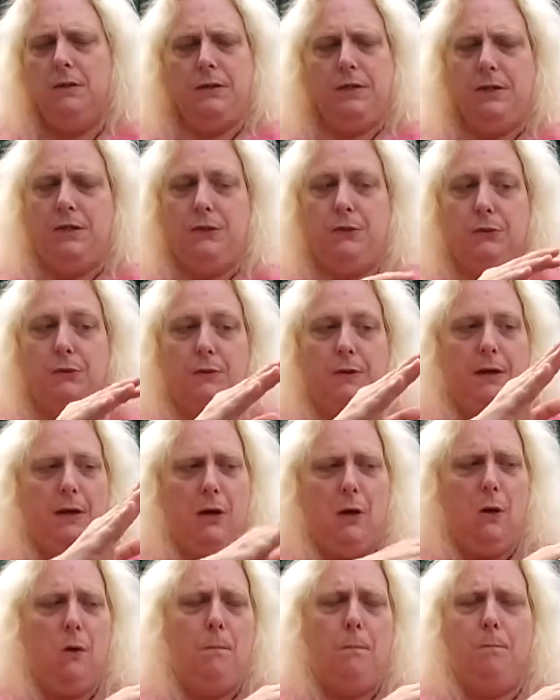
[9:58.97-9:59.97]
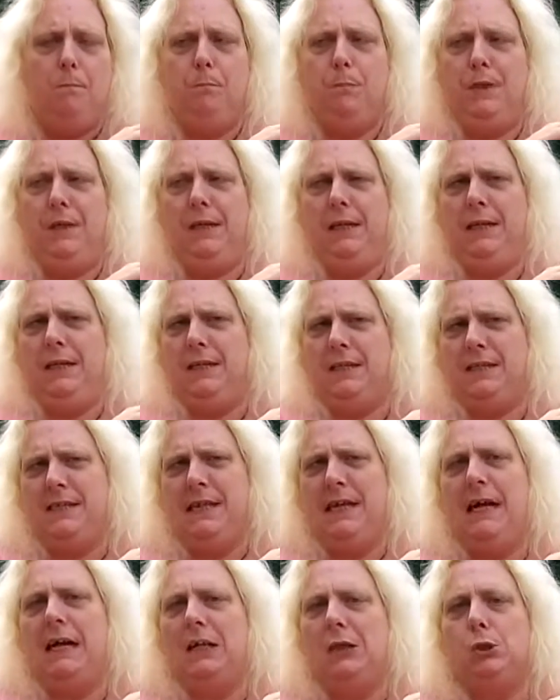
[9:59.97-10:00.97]
to help me
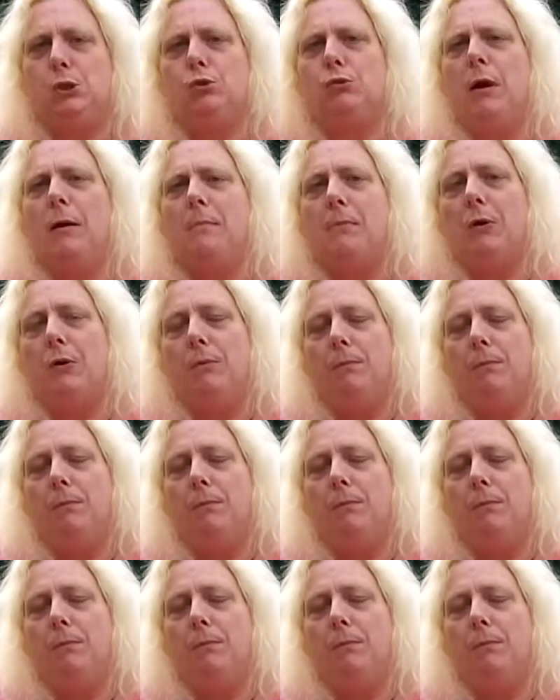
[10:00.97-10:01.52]
stay out of trouble.